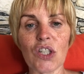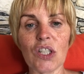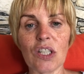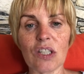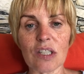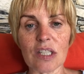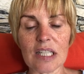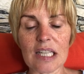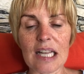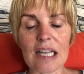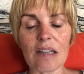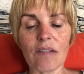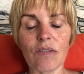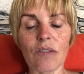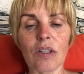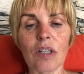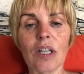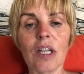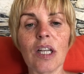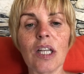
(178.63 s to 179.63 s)

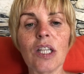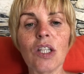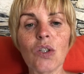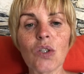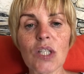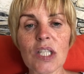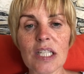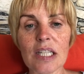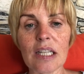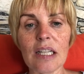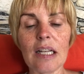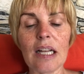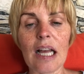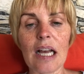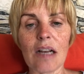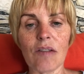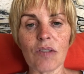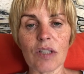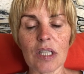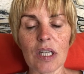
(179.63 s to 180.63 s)
yourself. You still
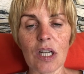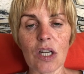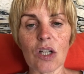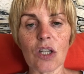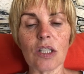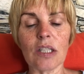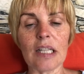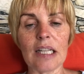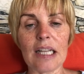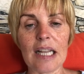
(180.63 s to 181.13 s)
haven't learned the